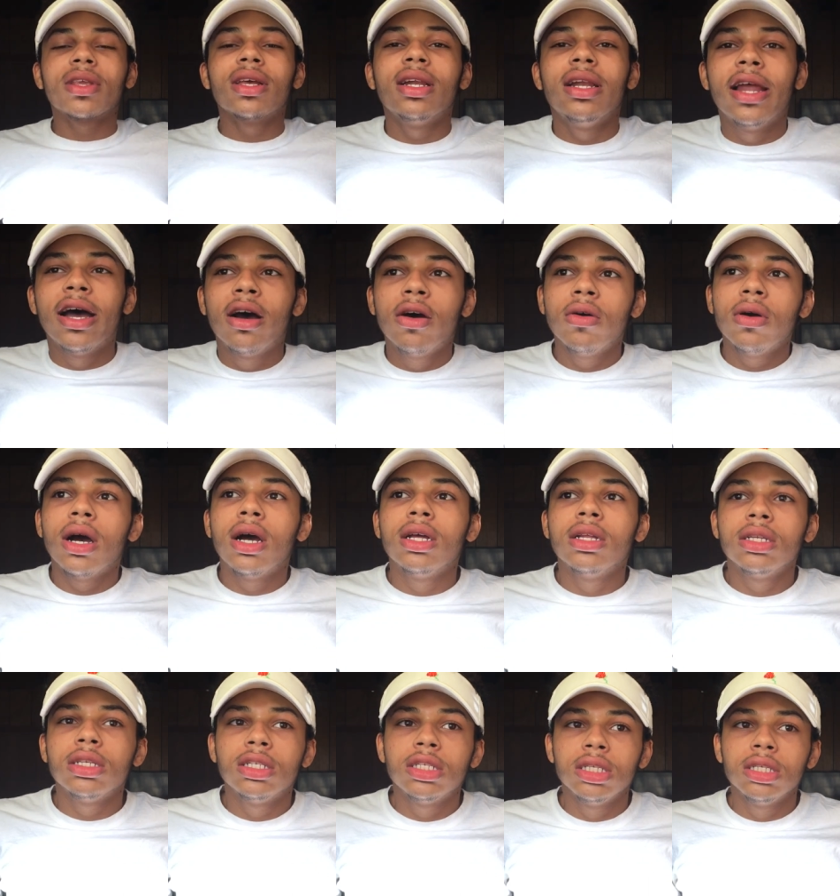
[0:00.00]
now
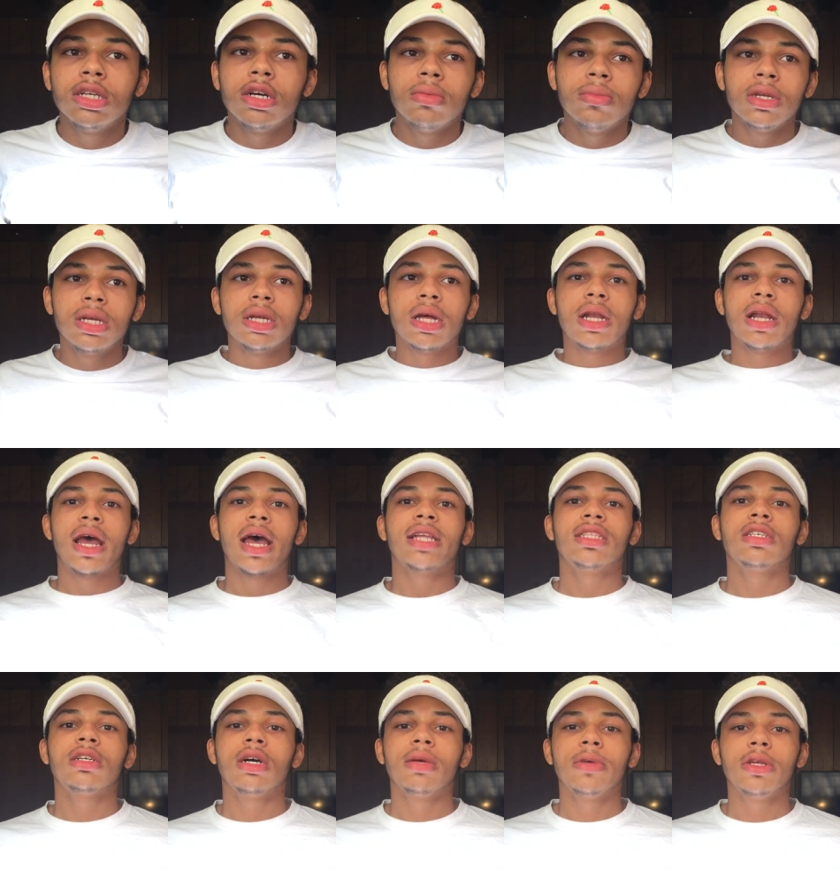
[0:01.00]
she told me that I have
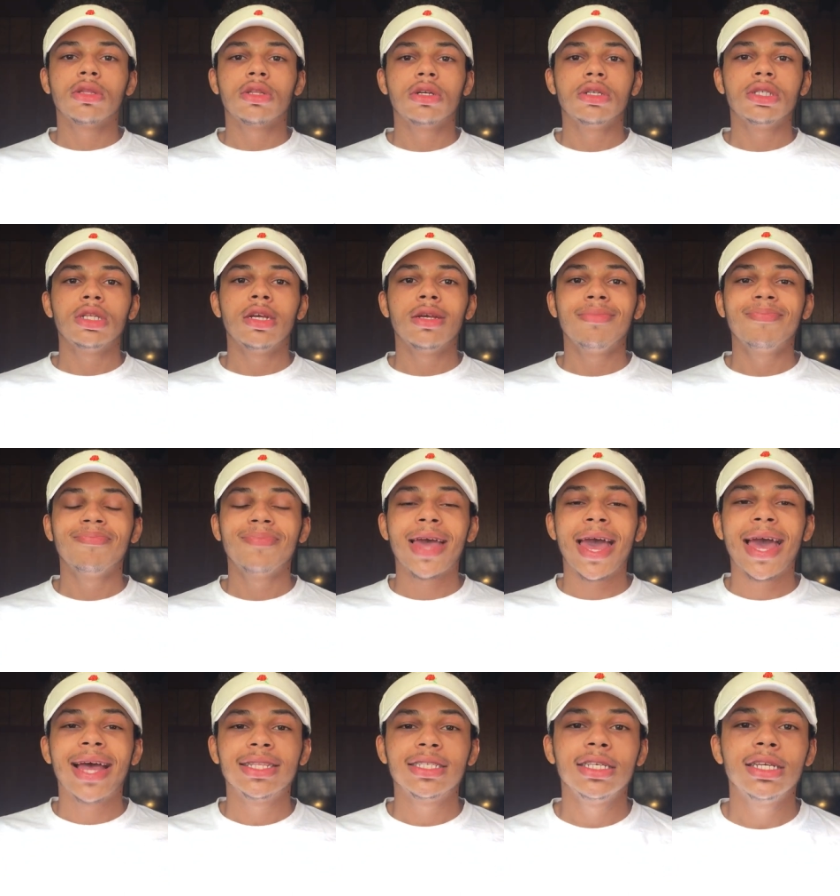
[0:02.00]
to come in Thursday
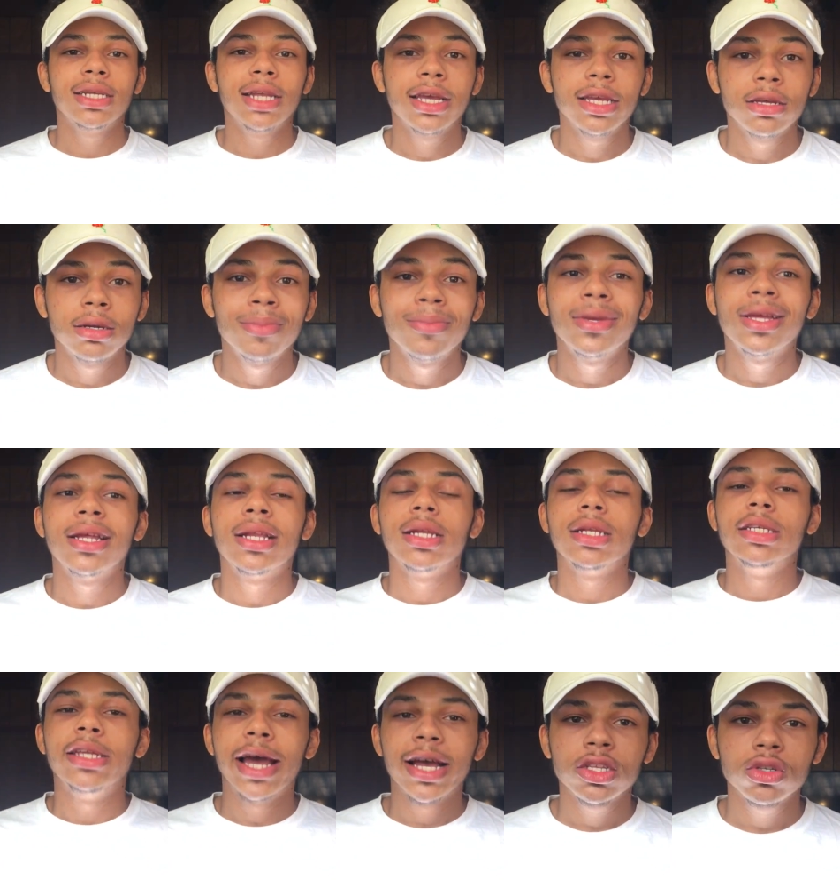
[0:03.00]
at 10 a.m.
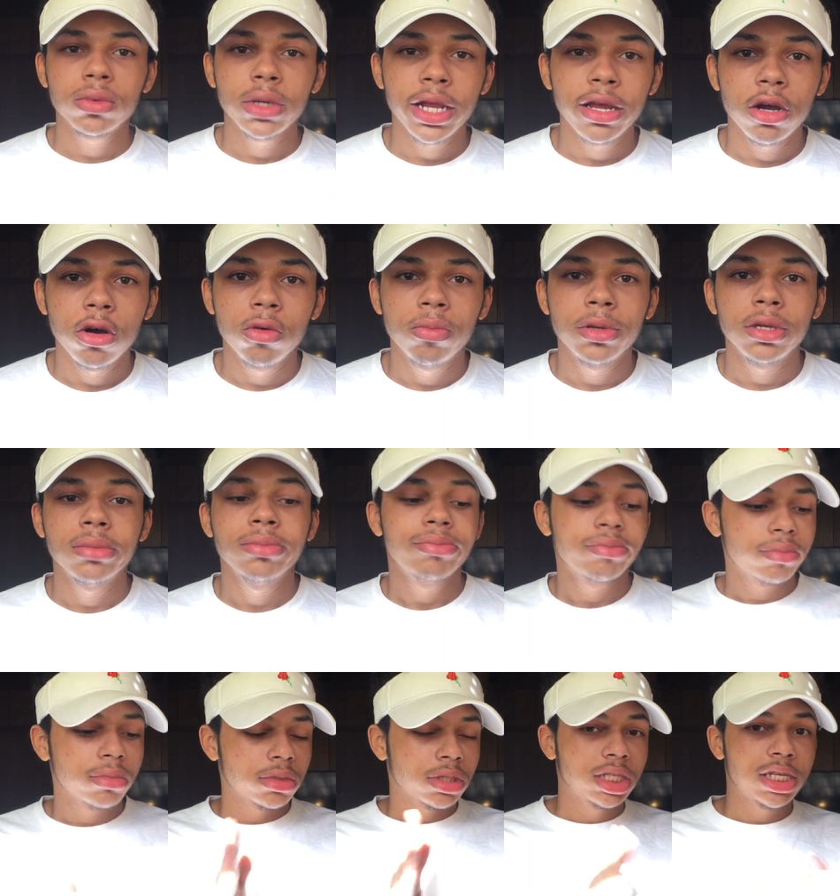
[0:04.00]
That's when they open.
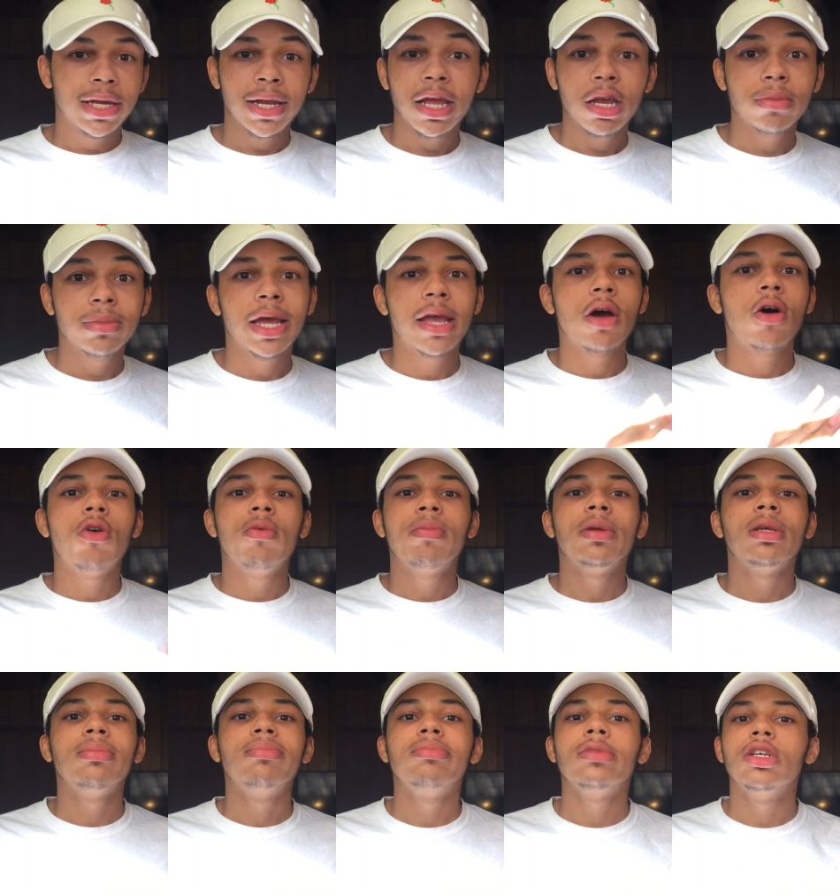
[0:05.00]
10 a.m. they
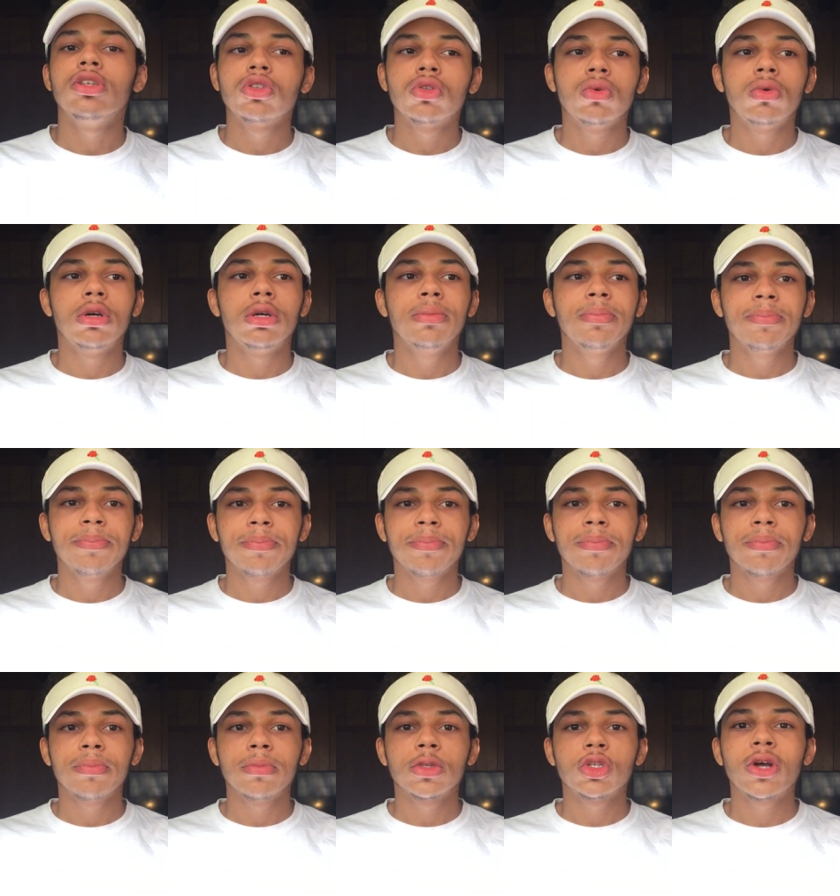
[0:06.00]
open the store,
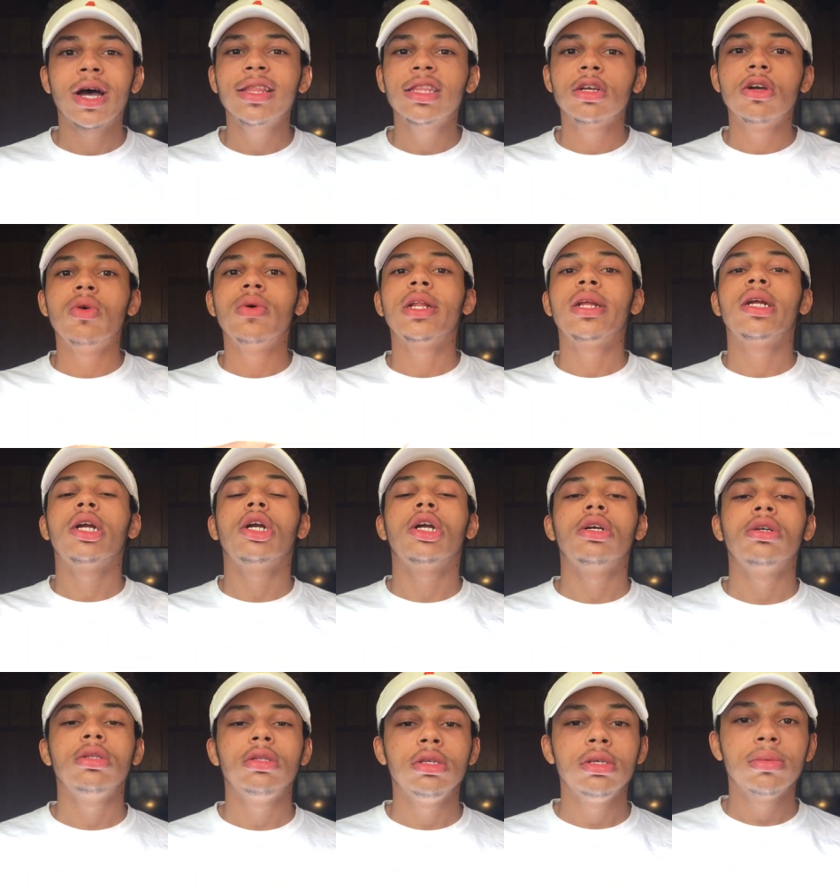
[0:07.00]
so I have to go in
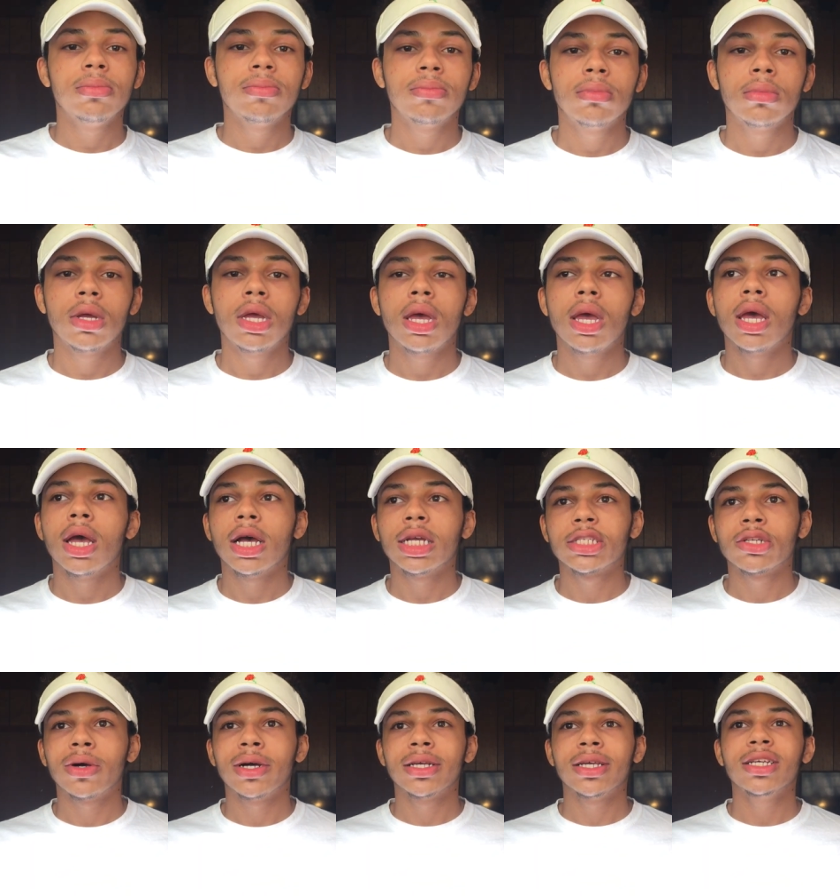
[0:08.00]
early.
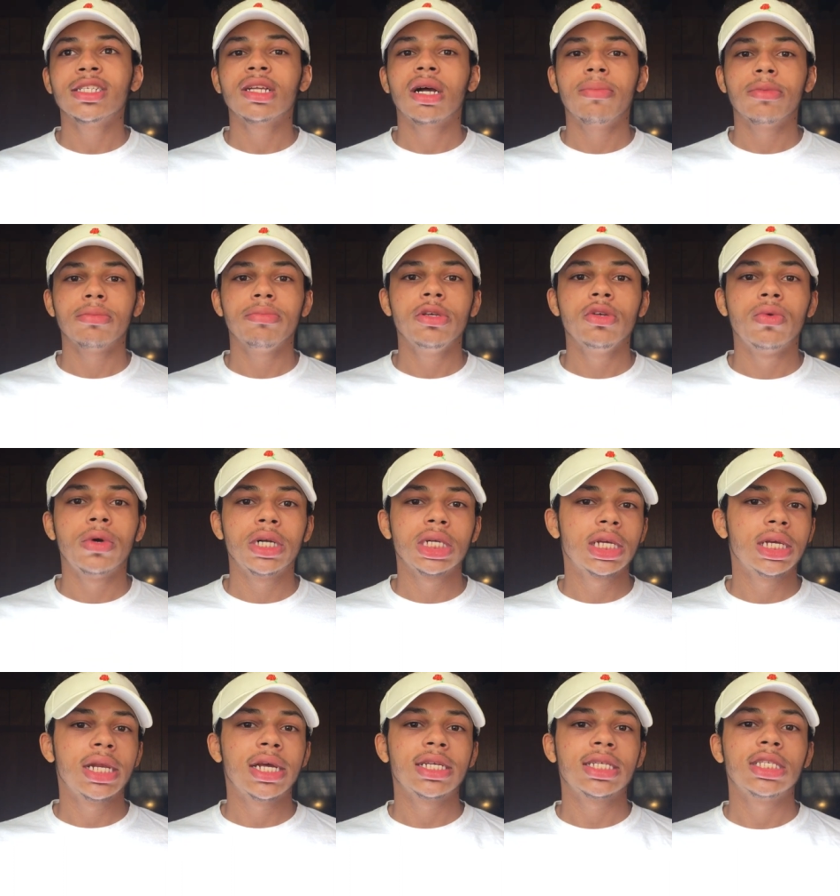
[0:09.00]
So I guess I'm gonna be
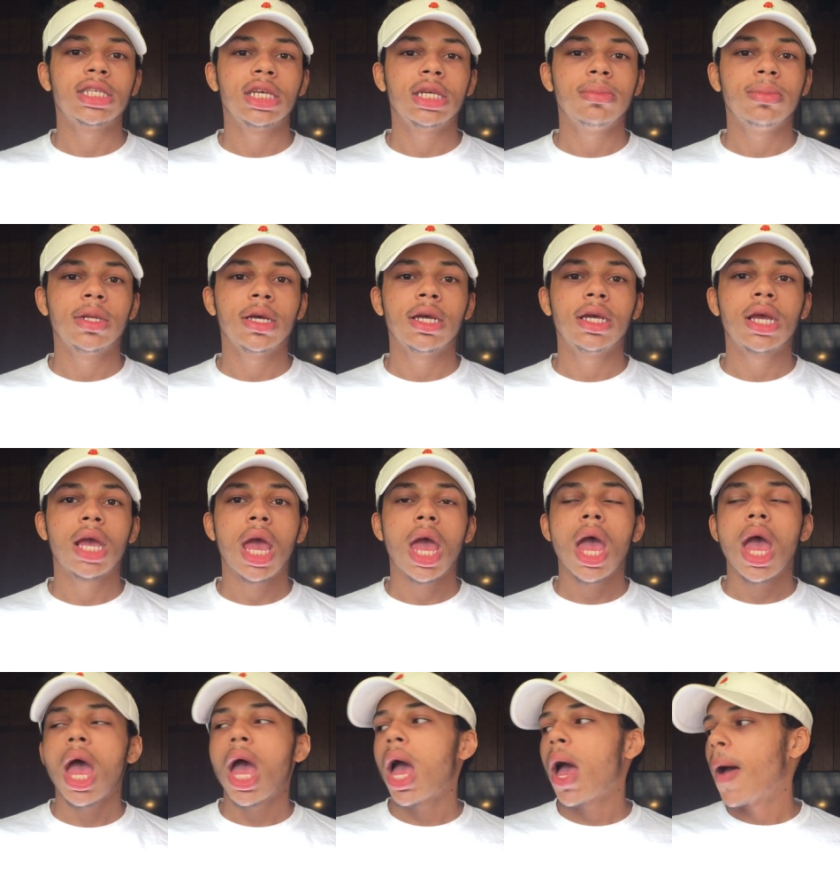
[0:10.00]
working that same day.
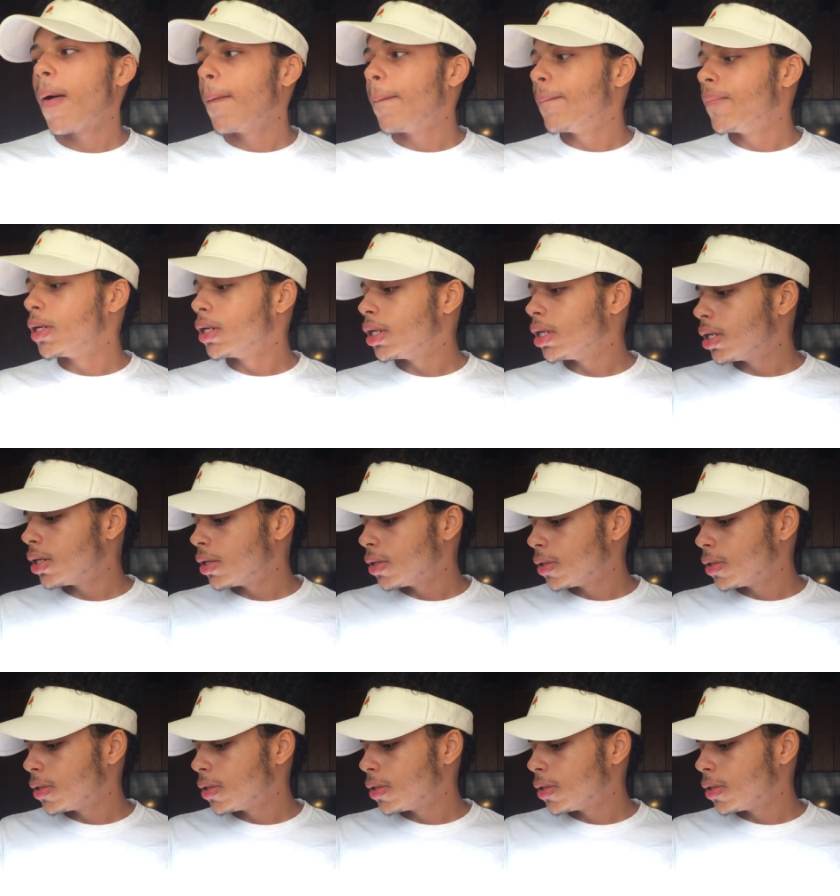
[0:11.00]
But